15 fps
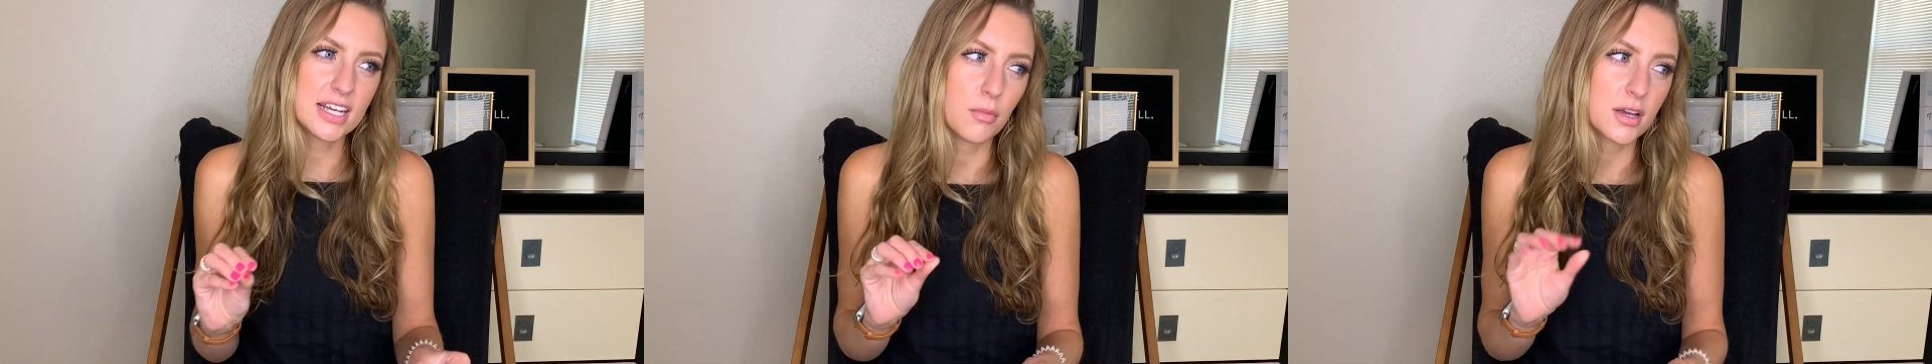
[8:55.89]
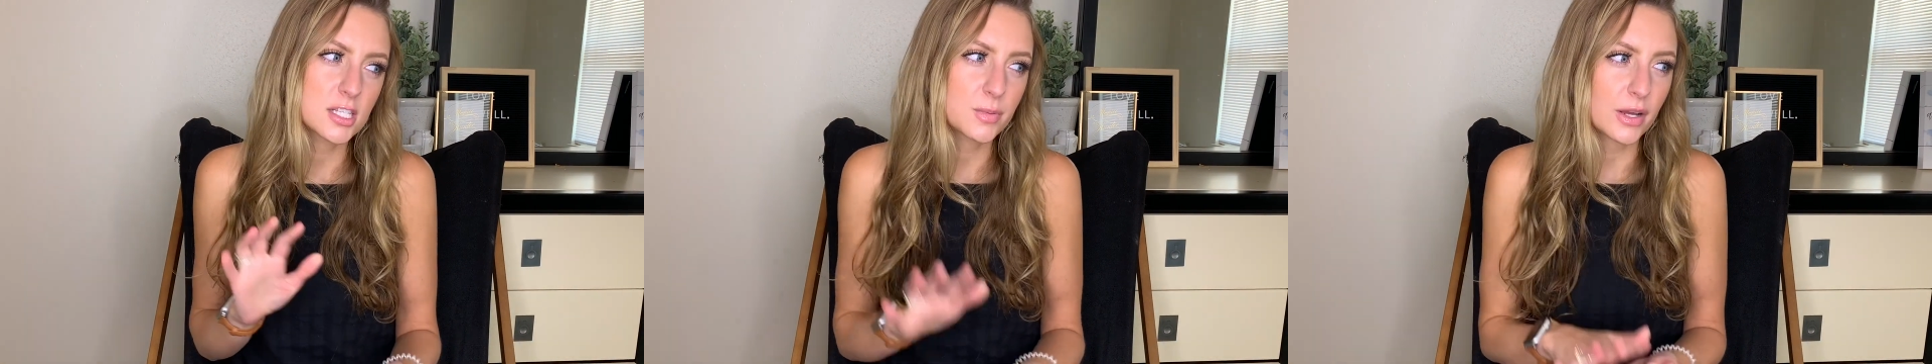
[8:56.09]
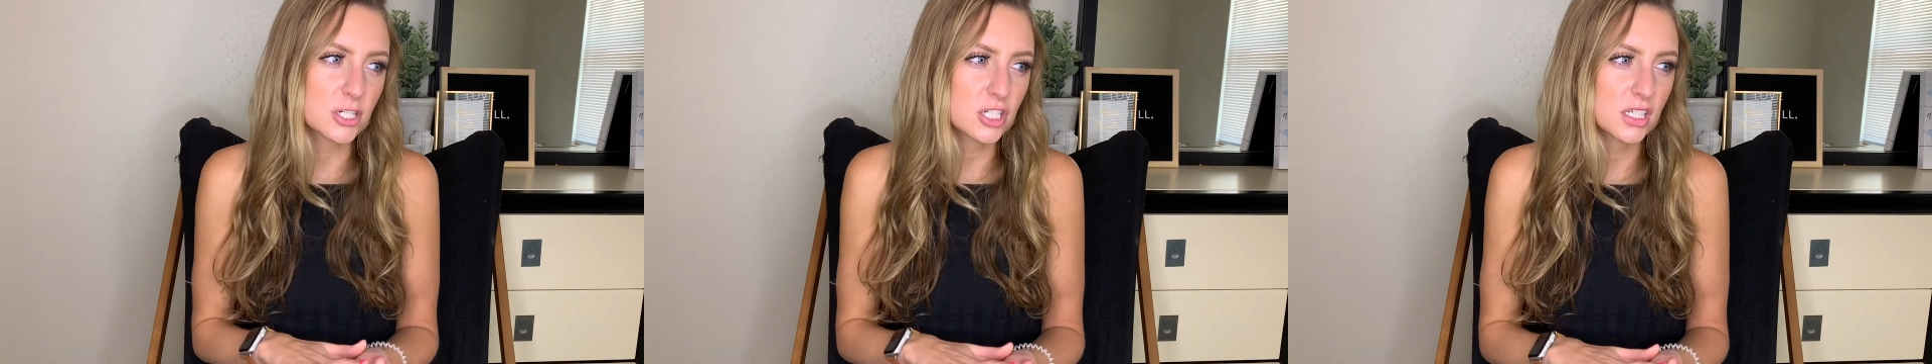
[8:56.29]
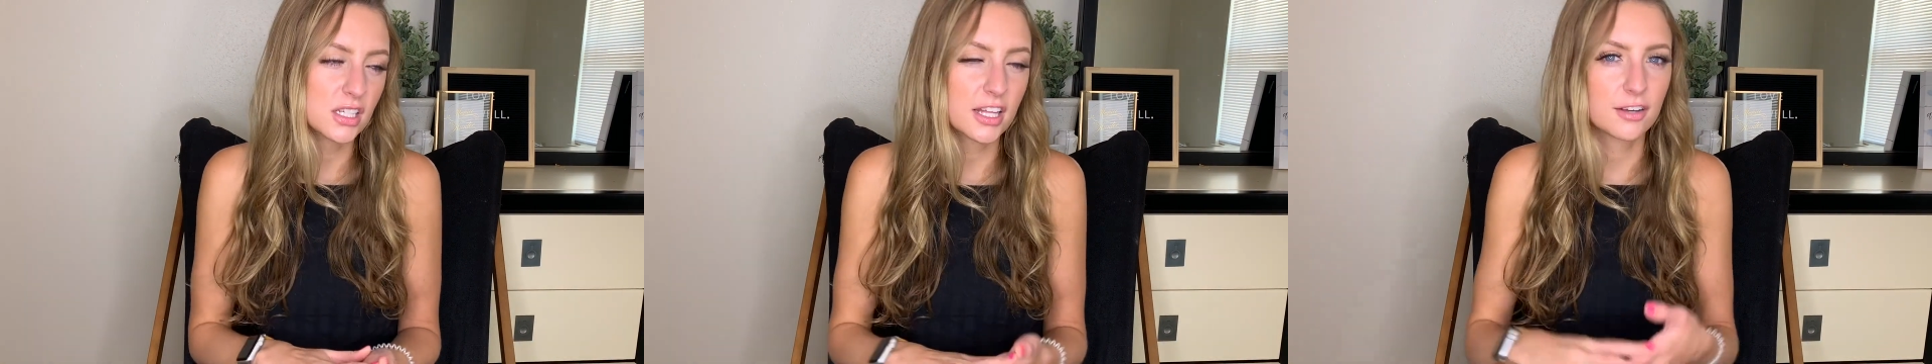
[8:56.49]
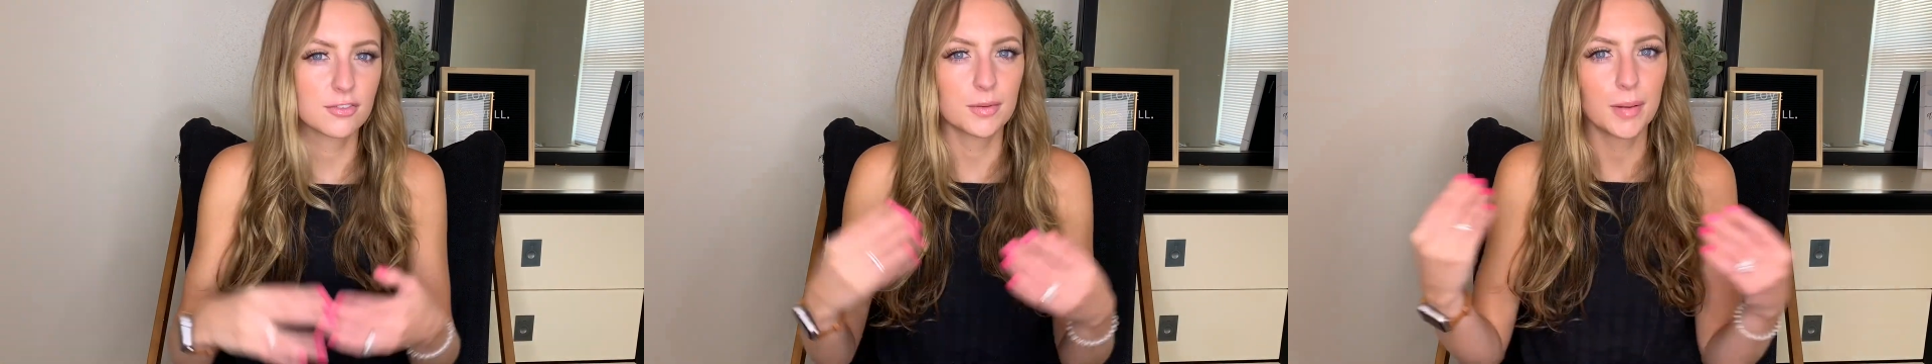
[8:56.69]
especially
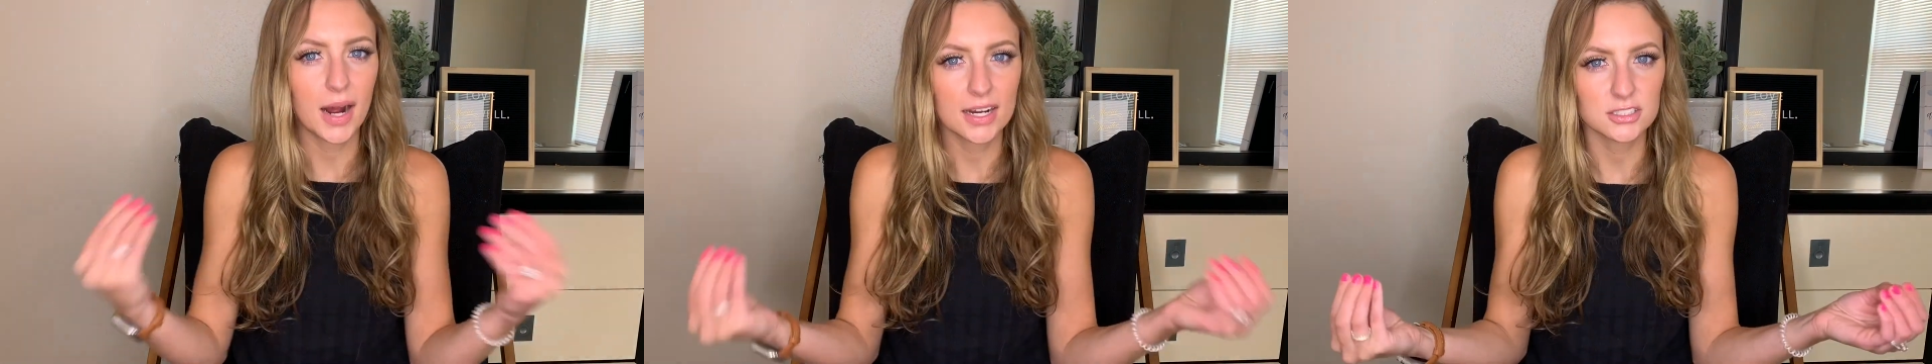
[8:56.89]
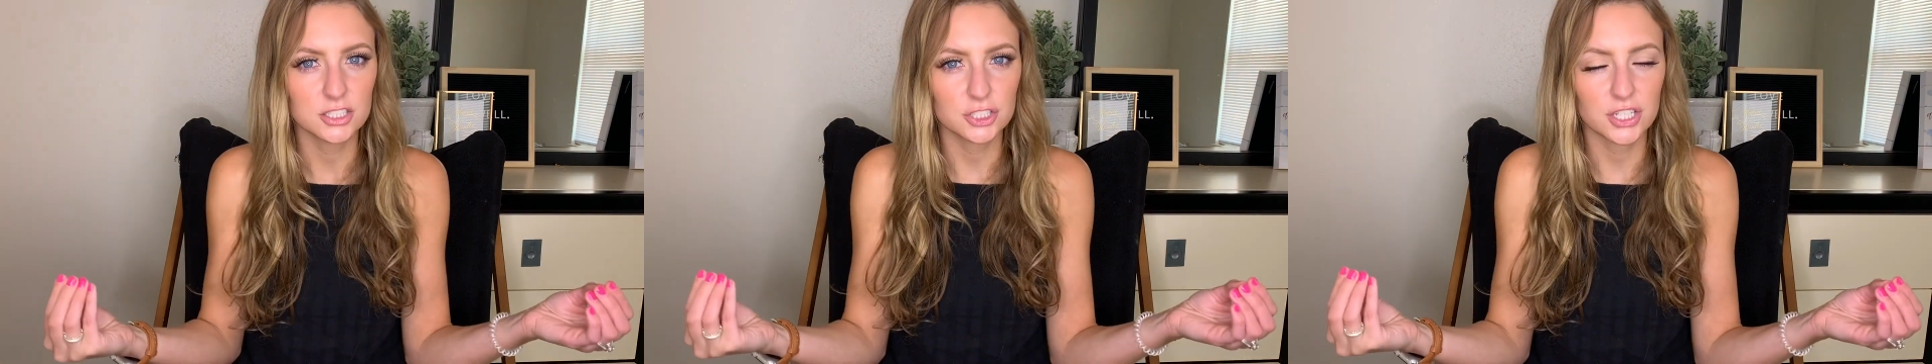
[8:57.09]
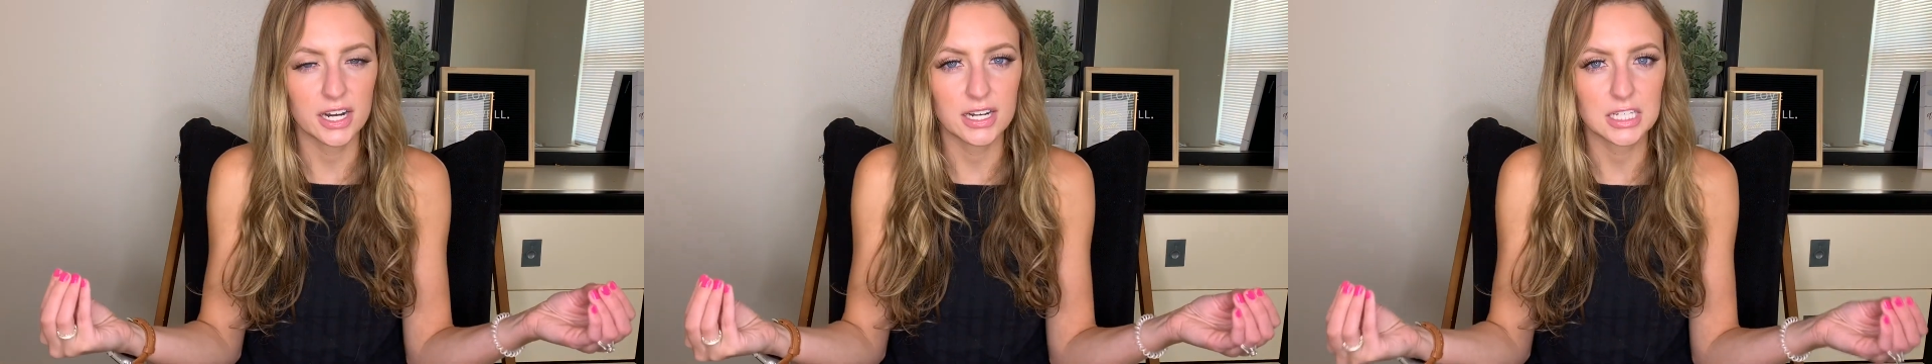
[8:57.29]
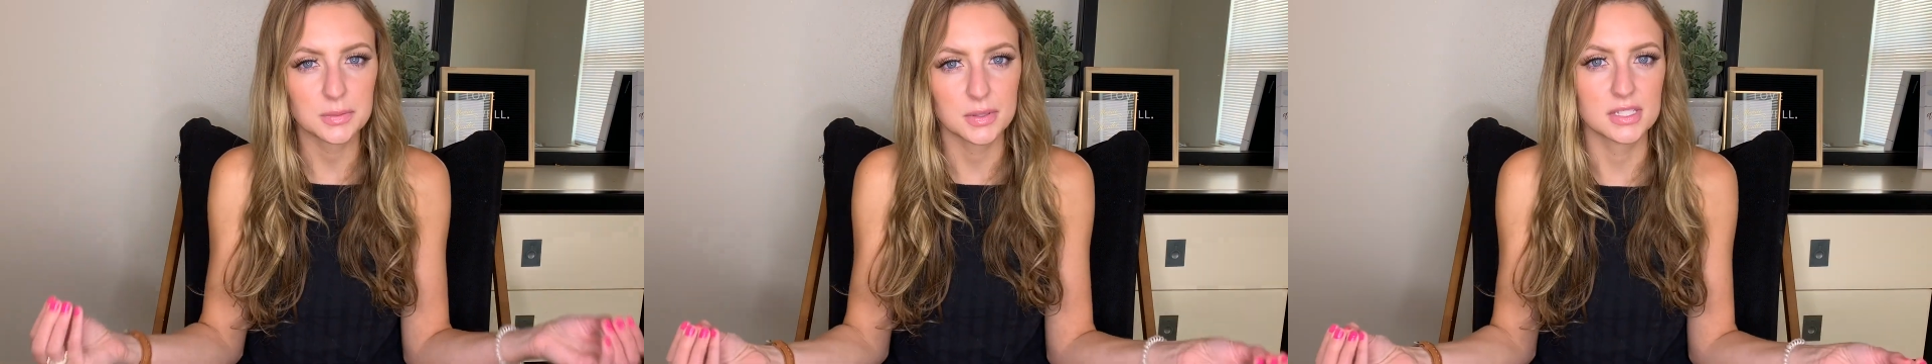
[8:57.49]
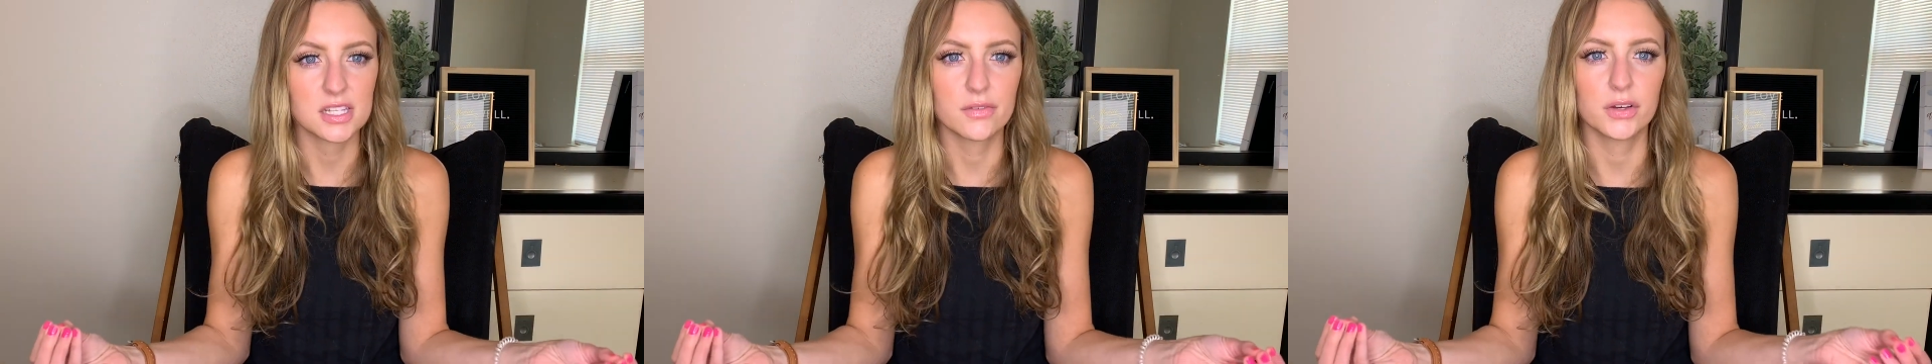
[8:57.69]
like for pilot training
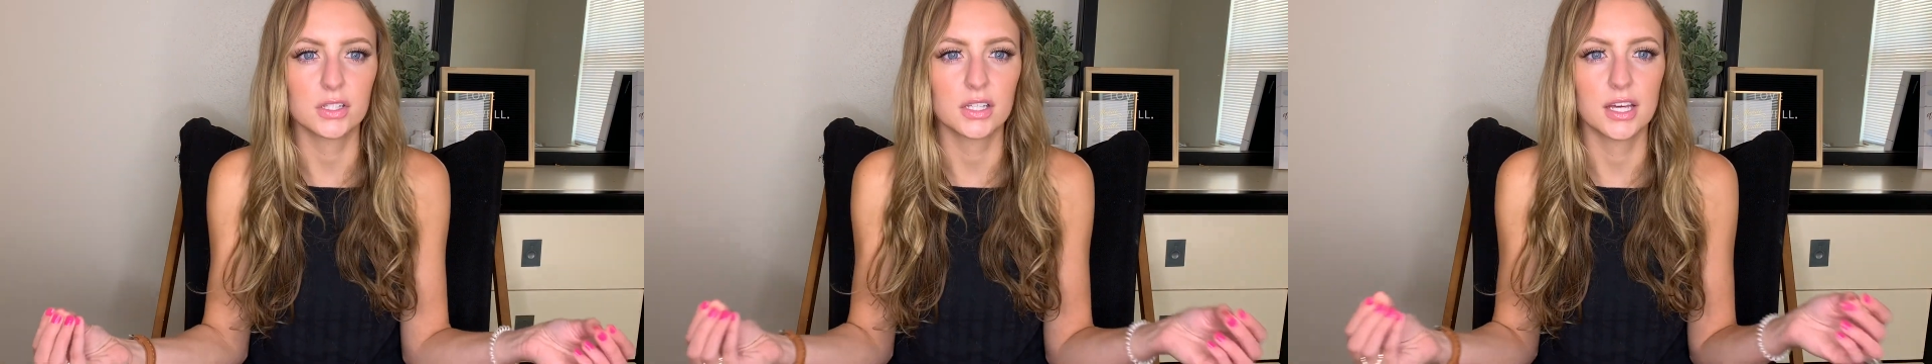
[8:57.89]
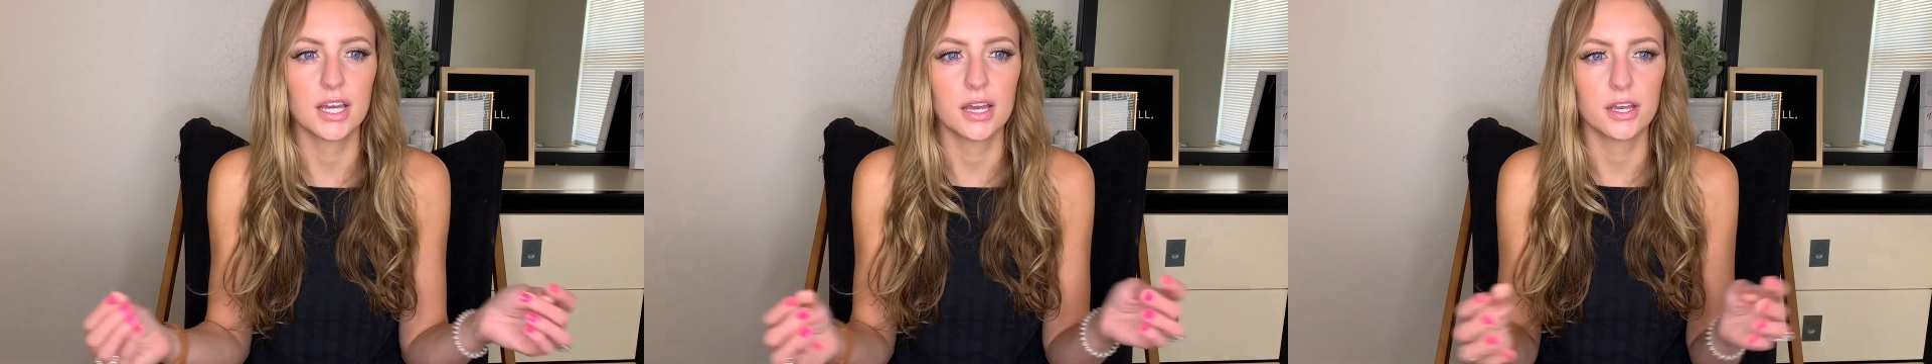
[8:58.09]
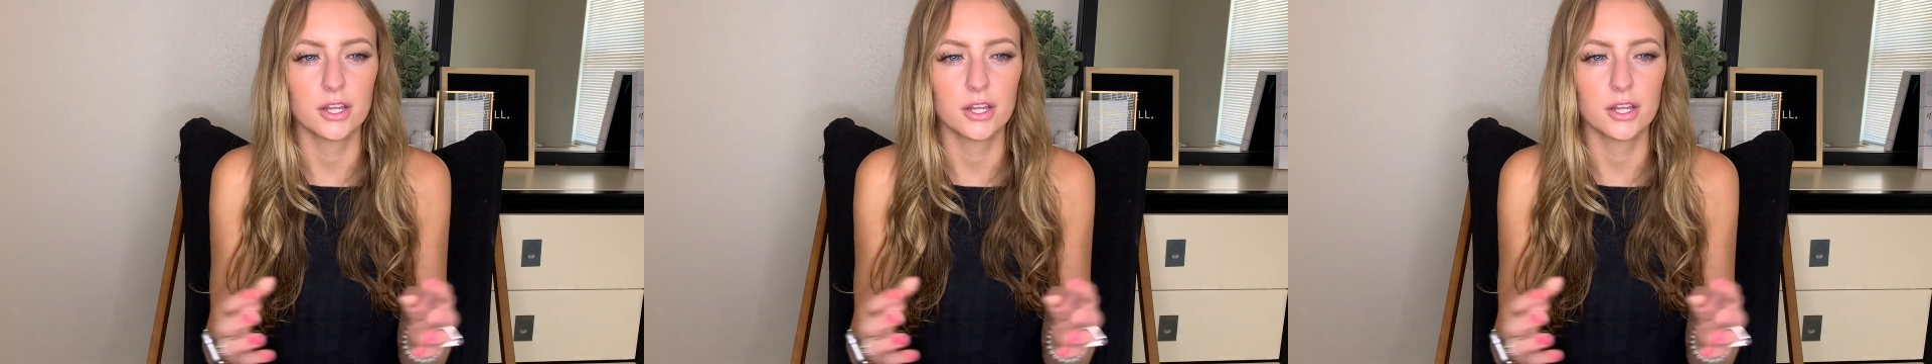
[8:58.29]
specifically.